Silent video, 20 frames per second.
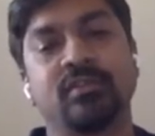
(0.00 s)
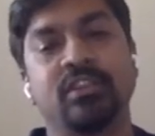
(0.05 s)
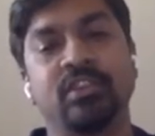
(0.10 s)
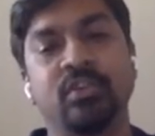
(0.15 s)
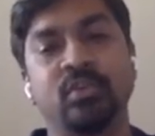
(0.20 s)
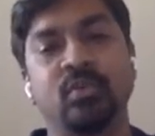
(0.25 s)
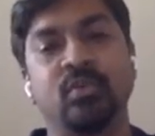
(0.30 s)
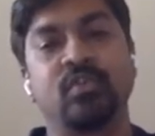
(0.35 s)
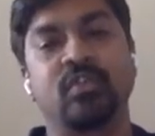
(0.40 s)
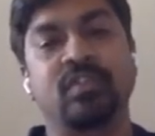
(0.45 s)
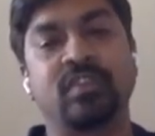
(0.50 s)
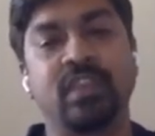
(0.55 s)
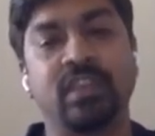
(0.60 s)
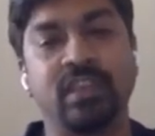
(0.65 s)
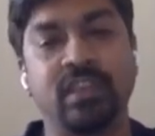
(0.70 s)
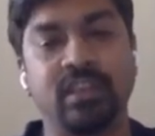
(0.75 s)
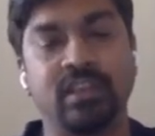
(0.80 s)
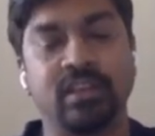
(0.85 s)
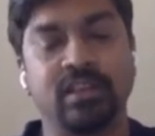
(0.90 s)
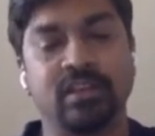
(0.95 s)
use
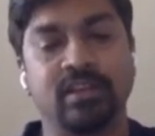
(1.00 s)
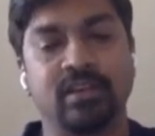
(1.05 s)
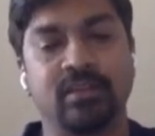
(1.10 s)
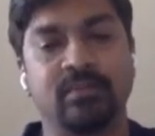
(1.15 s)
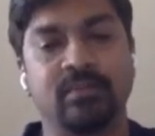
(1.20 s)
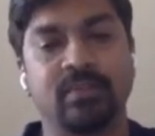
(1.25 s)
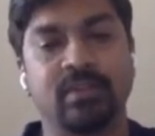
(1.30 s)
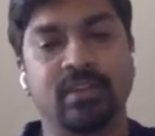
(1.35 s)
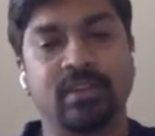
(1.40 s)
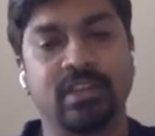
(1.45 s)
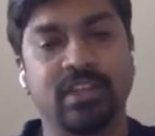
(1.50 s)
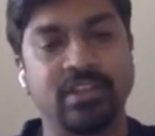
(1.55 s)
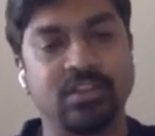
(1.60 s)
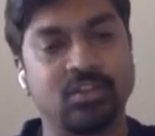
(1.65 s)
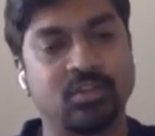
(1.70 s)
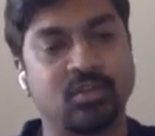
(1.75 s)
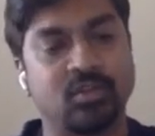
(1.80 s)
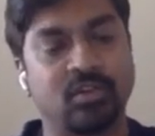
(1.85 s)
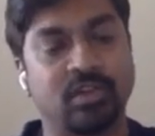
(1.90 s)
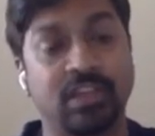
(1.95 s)
the key
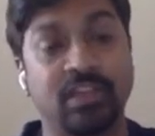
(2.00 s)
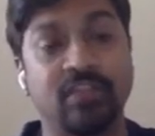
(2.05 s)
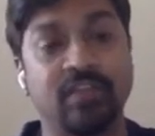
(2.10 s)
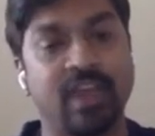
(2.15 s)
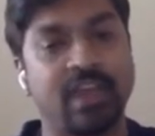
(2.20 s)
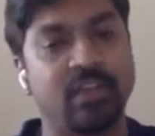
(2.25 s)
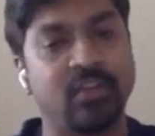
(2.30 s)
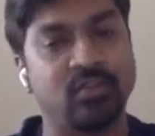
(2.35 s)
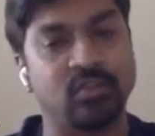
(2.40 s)
store, key value